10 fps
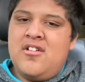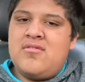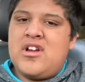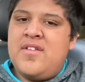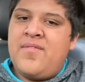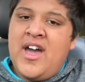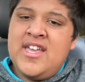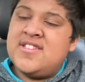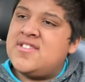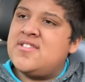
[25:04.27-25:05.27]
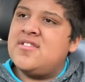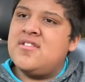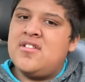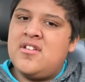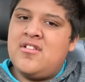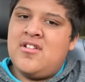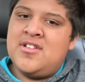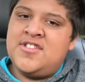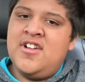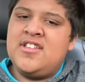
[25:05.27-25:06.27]
advice,
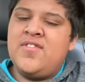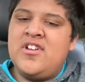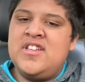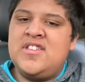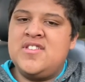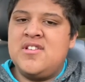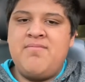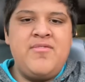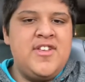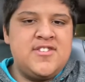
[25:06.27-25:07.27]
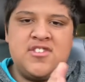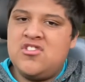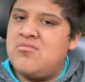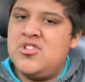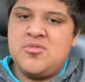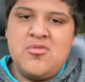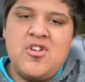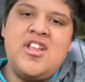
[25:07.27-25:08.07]
constructive criticism, and so much more.